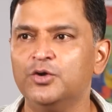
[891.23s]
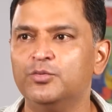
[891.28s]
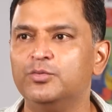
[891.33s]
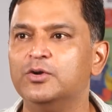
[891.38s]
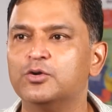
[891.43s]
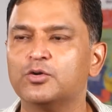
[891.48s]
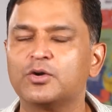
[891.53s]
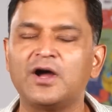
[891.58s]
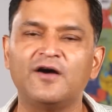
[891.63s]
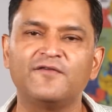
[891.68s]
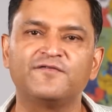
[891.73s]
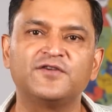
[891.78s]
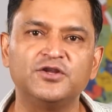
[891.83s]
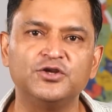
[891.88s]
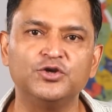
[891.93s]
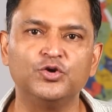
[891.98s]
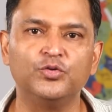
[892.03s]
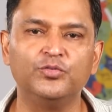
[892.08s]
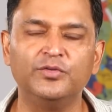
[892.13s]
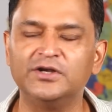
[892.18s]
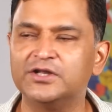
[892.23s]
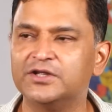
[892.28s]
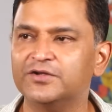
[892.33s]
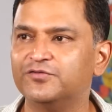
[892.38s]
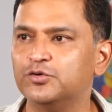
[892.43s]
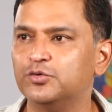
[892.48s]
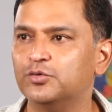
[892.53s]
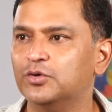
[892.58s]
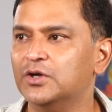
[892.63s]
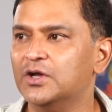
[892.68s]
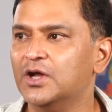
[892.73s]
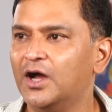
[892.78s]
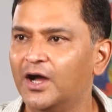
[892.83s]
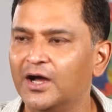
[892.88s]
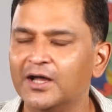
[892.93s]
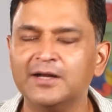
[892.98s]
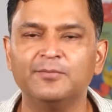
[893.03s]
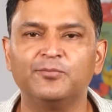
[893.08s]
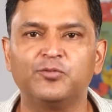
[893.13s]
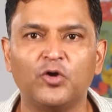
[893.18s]
We'll look after you. We'll give you
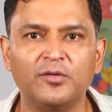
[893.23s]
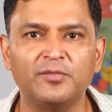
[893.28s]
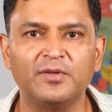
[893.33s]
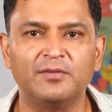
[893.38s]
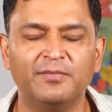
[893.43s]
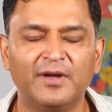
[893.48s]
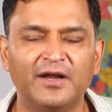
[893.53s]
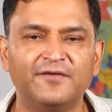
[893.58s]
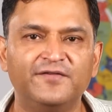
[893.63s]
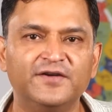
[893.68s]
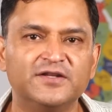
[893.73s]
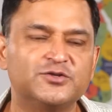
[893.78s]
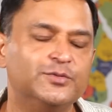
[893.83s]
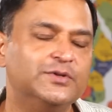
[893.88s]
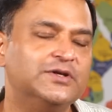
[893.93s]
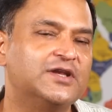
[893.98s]
unemployment benefits.